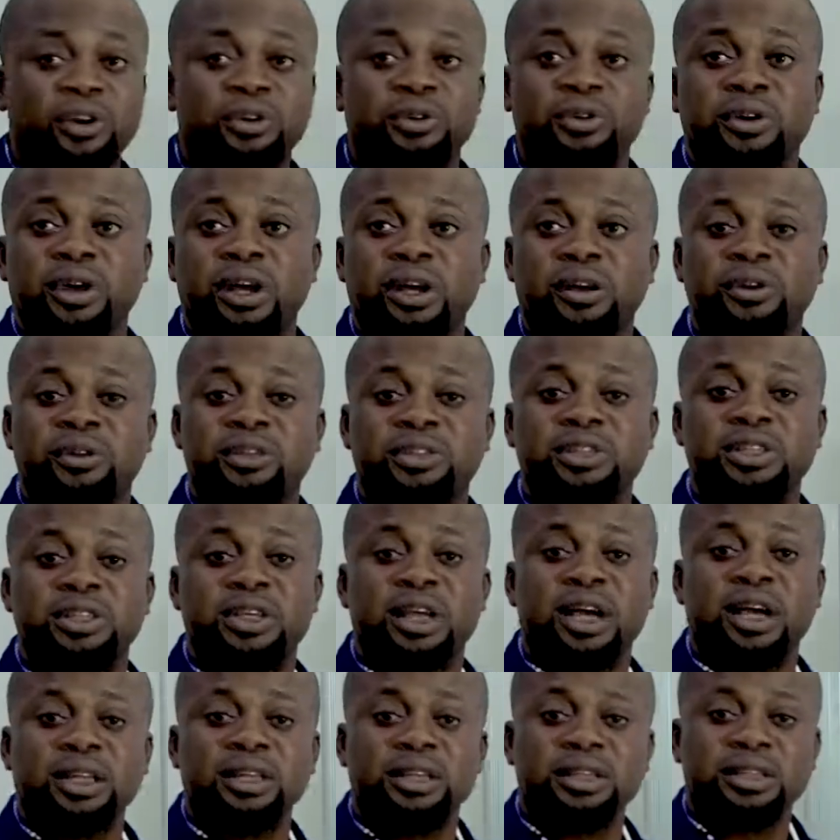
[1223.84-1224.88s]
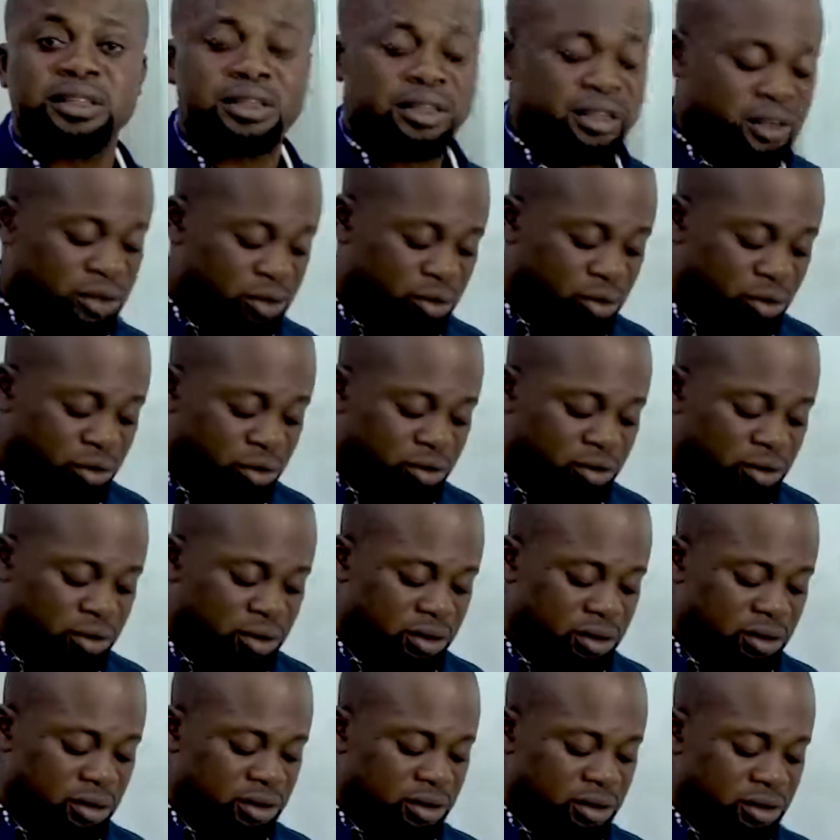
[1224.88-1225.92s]
you can consider this. So,
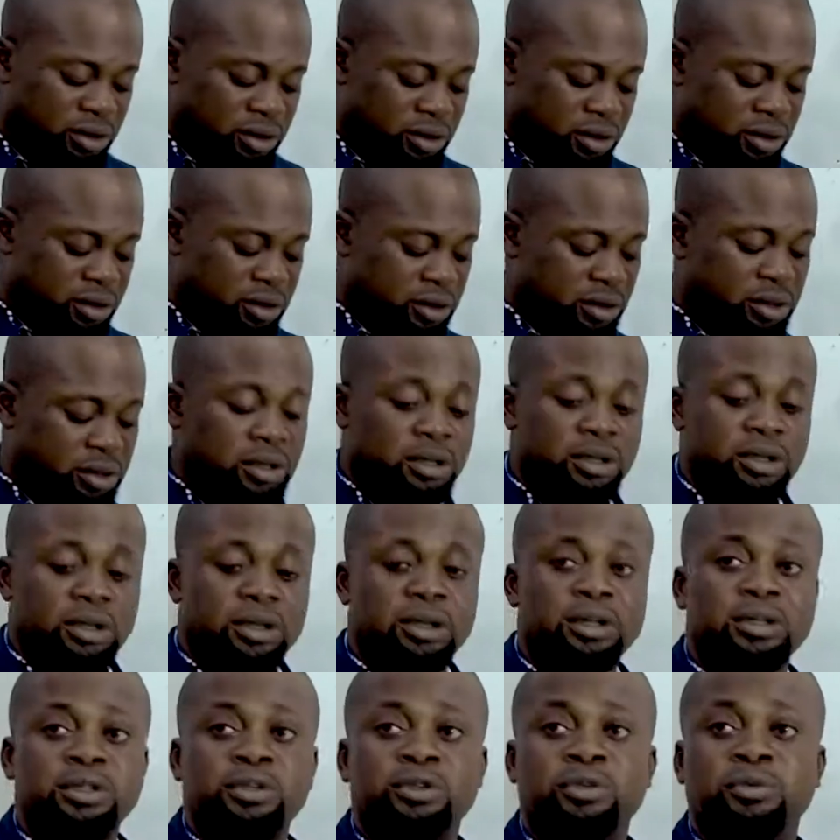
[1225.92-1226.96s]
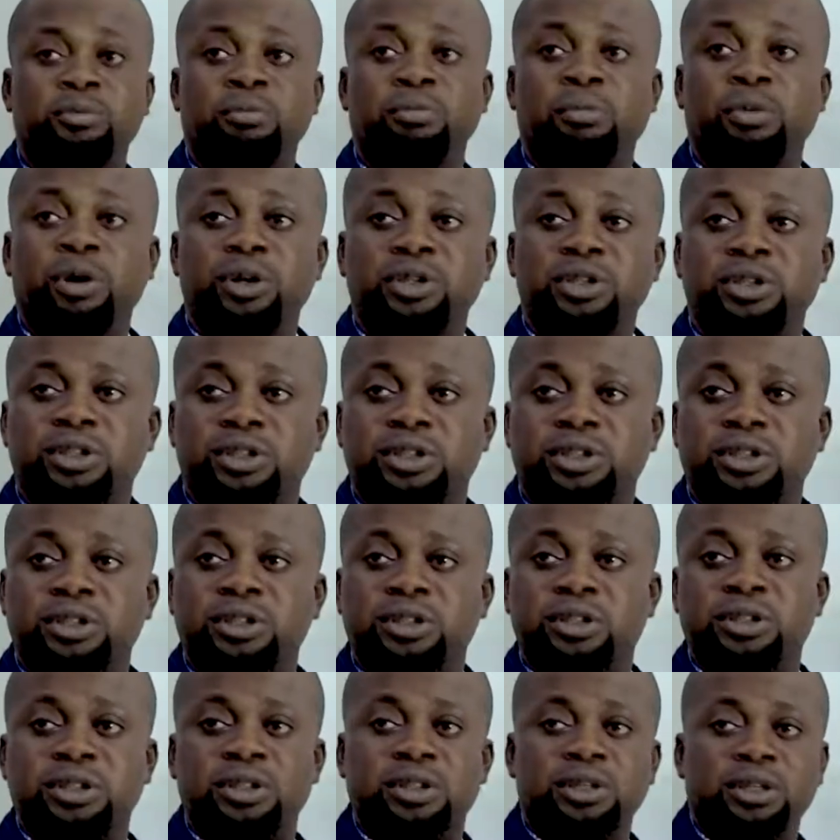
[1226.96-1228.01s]
you must
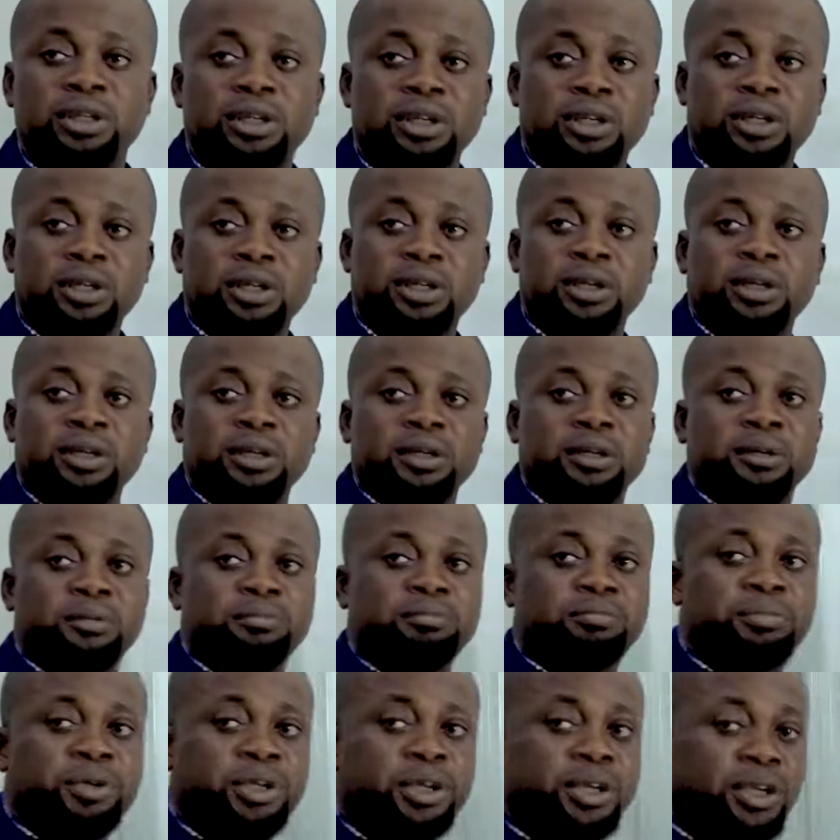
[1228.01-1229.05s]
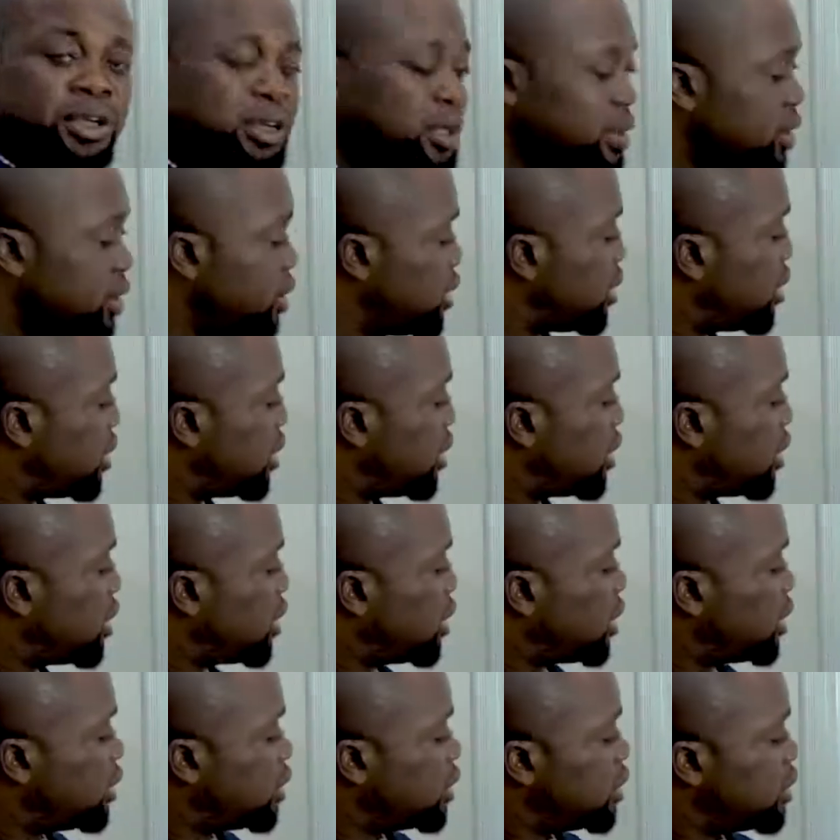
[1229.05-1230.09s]
be
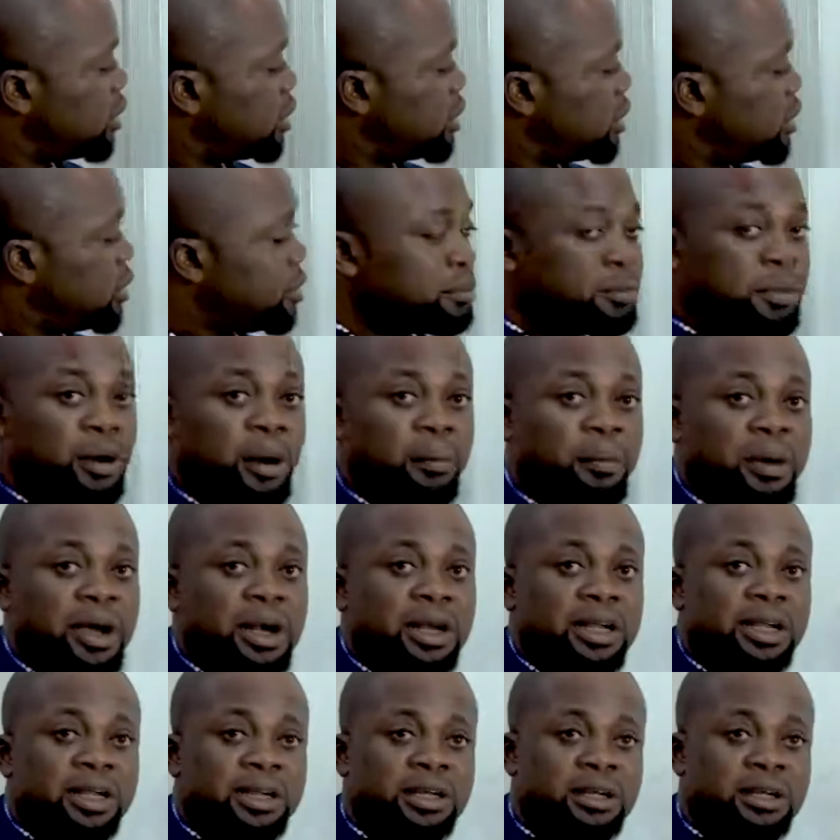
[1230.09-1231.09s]
properly